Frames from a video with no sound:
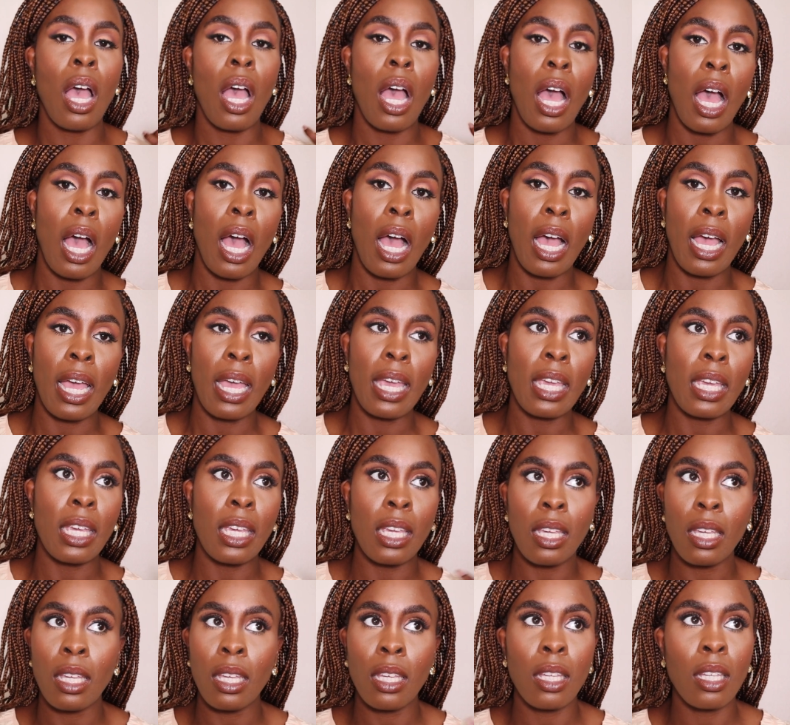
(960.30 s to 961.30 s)

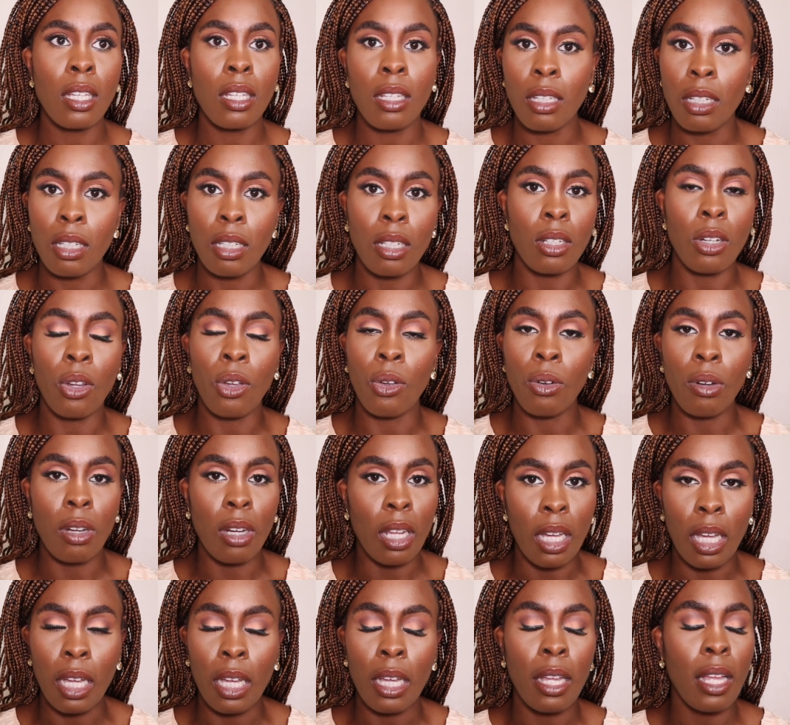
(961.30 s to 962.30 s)
hi
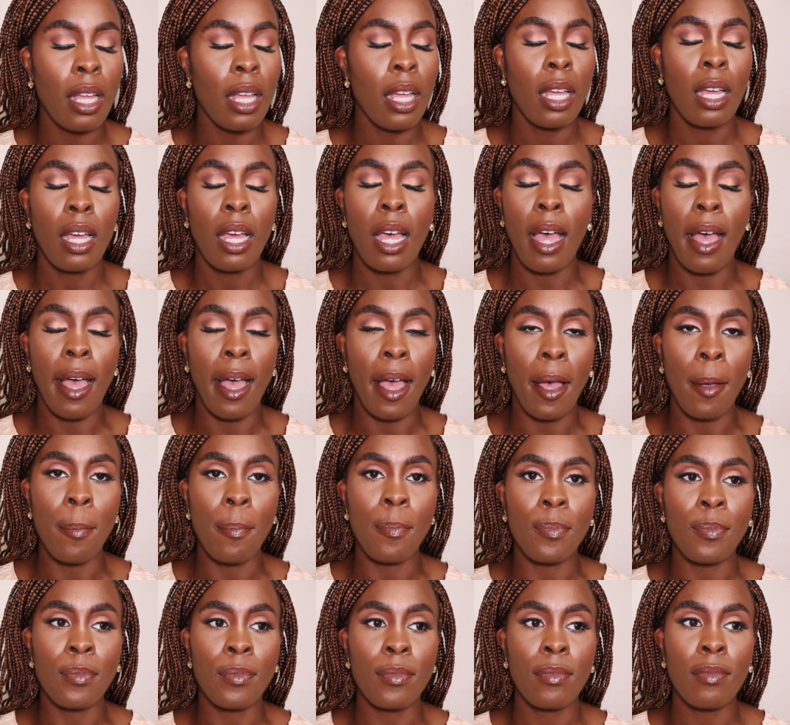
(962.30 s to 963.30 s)
Lola,
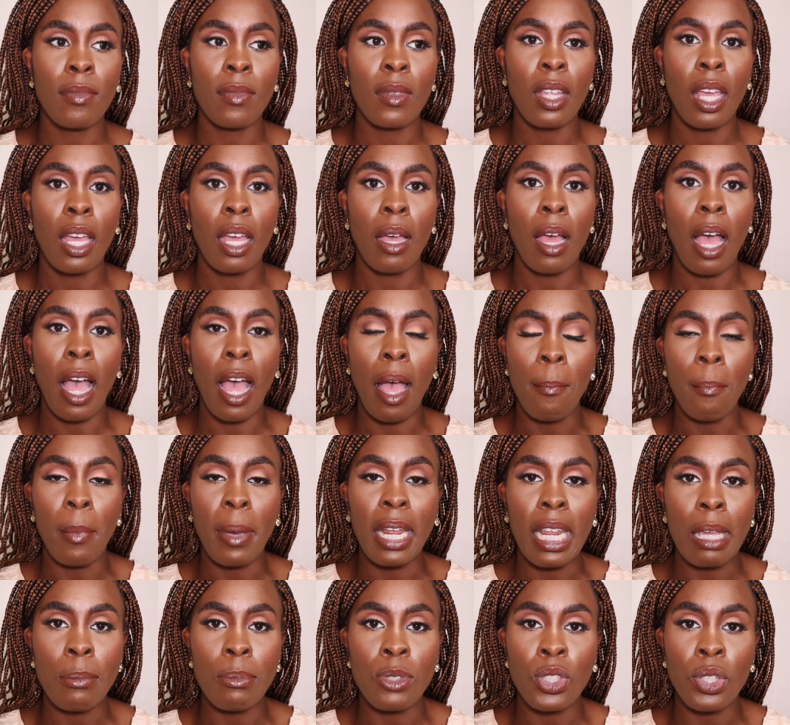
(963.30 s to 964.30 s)
my
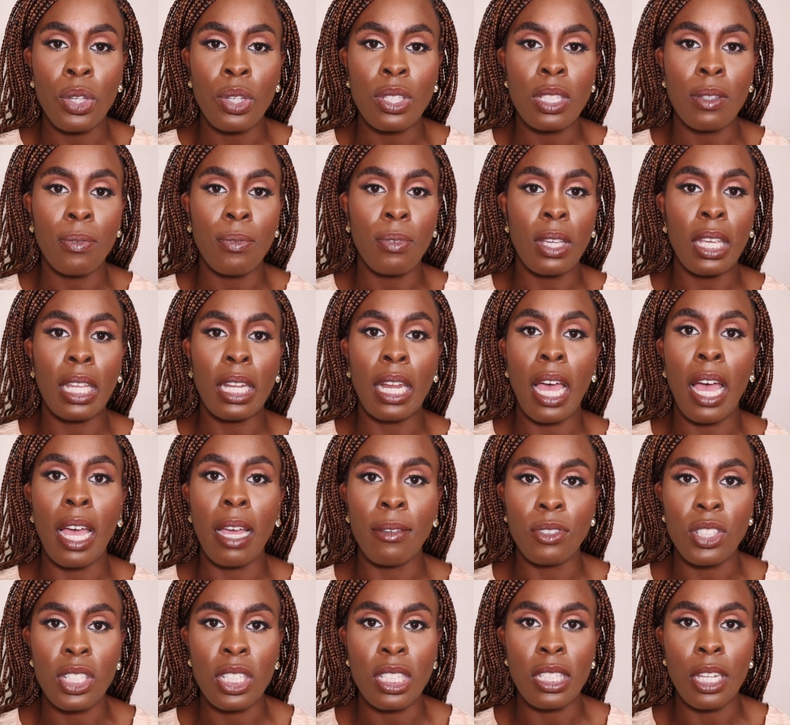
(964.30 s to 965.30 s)
name's Josephine. I've
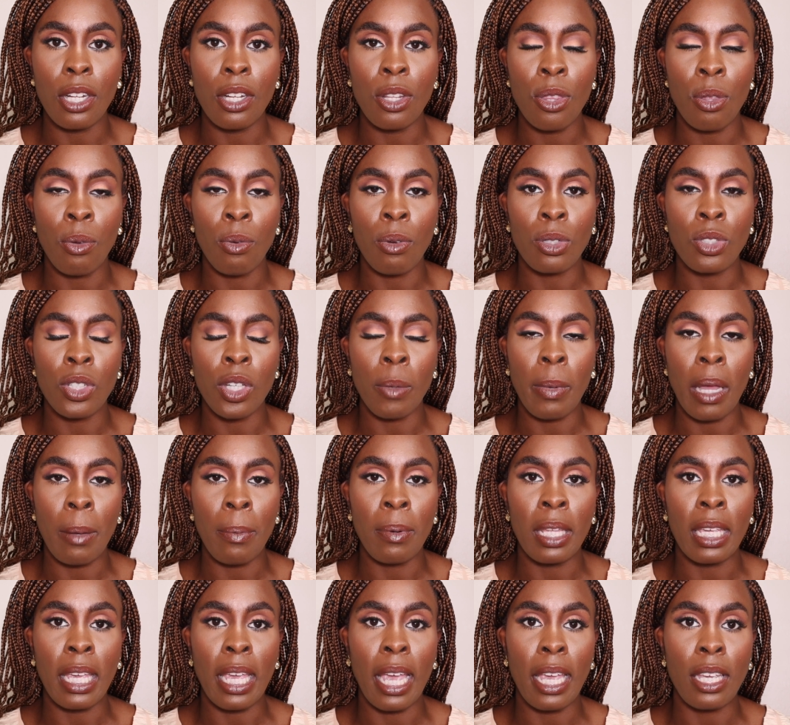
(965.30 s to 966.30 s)
just sent through a job
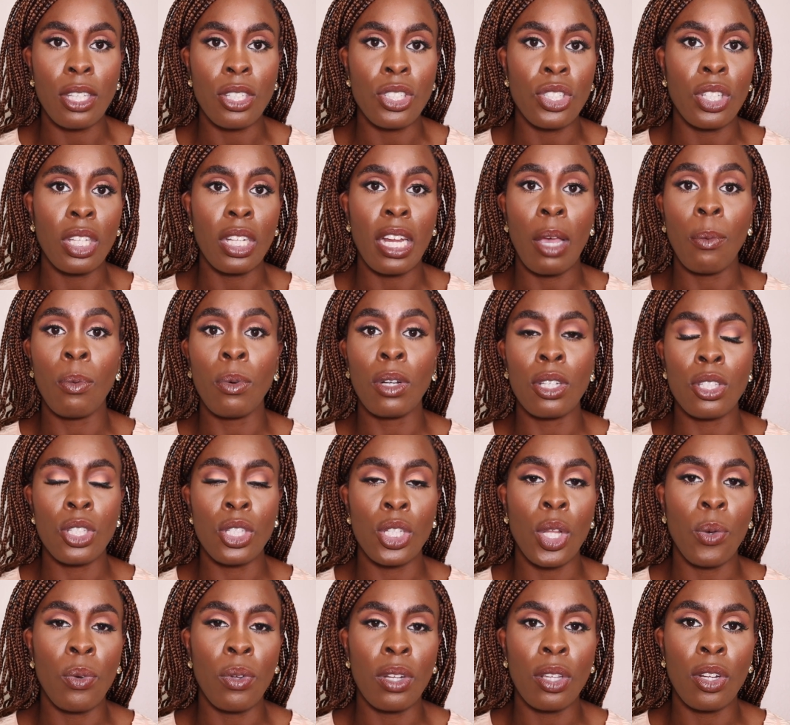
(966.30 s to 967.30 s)
application. I wanted to
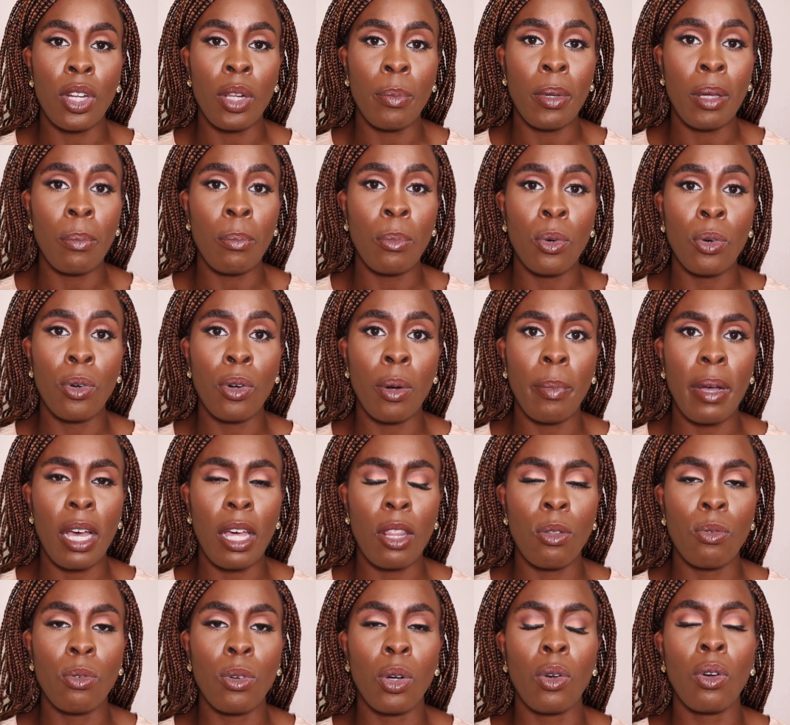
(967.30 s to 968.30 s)
know a little bit more about
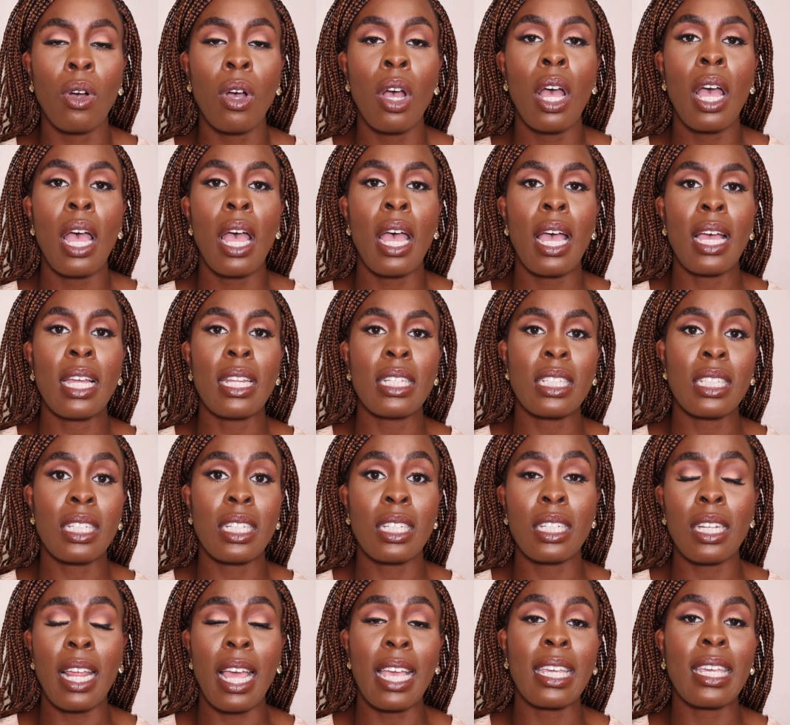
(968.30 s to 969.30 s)
the role and
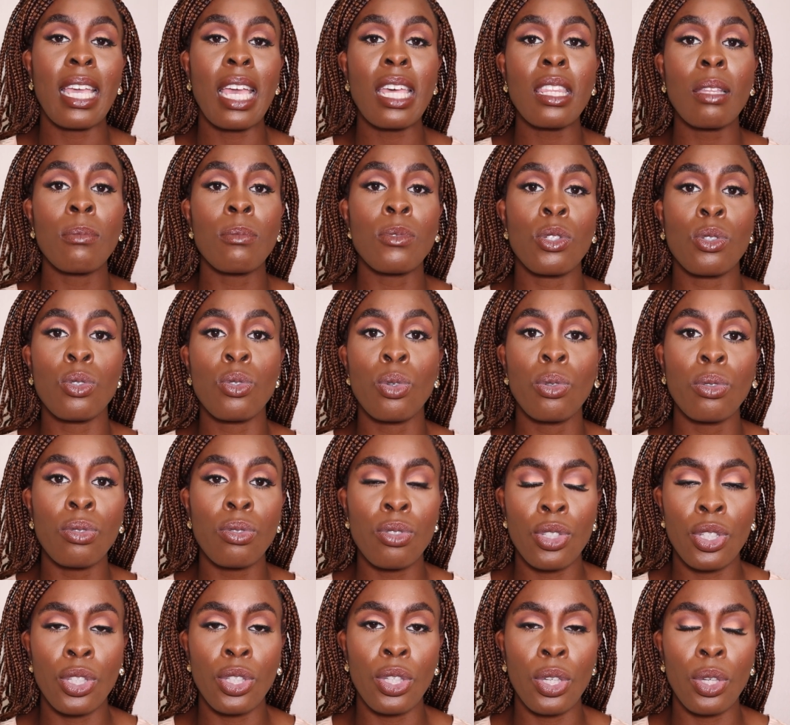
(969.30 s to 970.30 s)
get them to talk
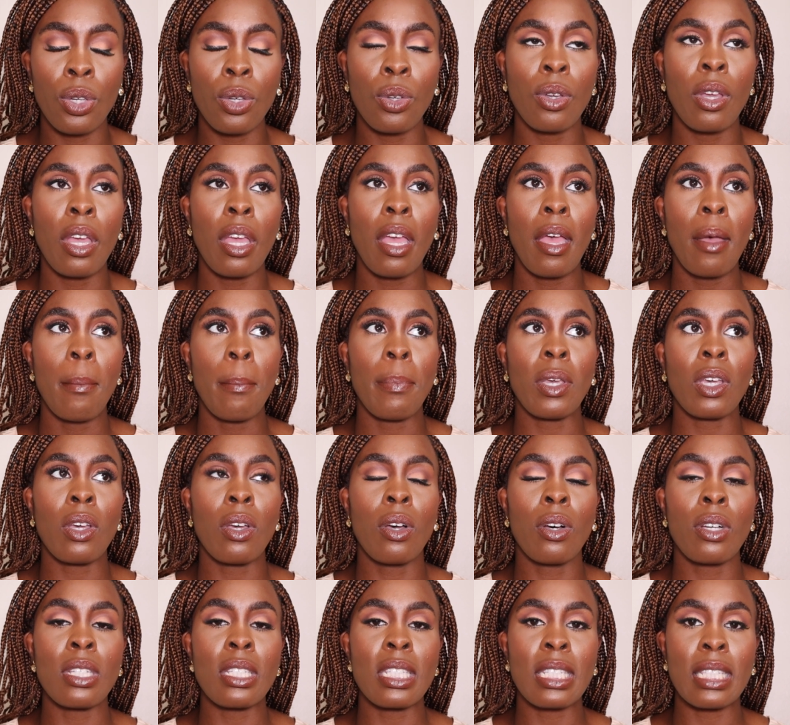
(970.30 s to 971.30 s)
to you,
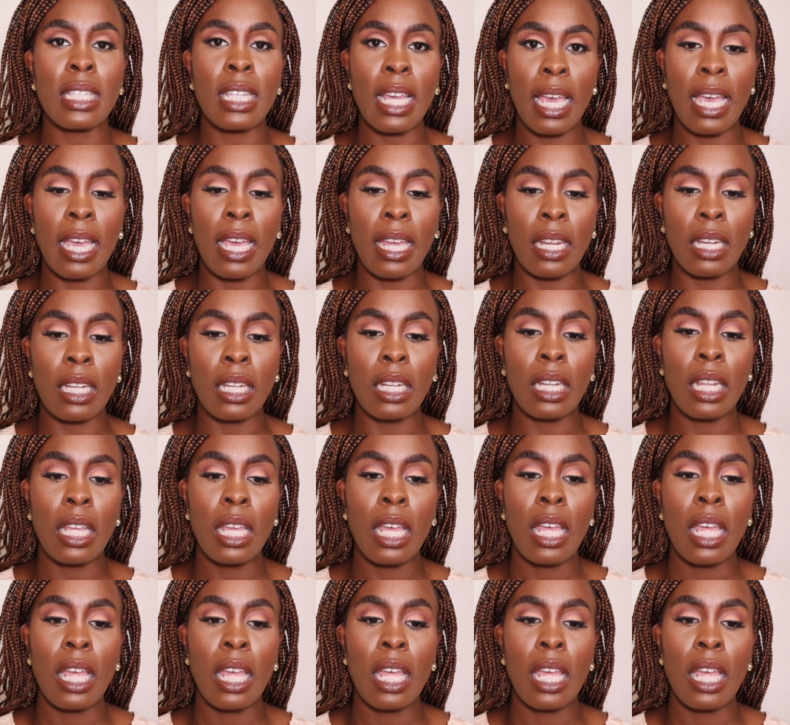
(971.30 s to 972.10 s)
because then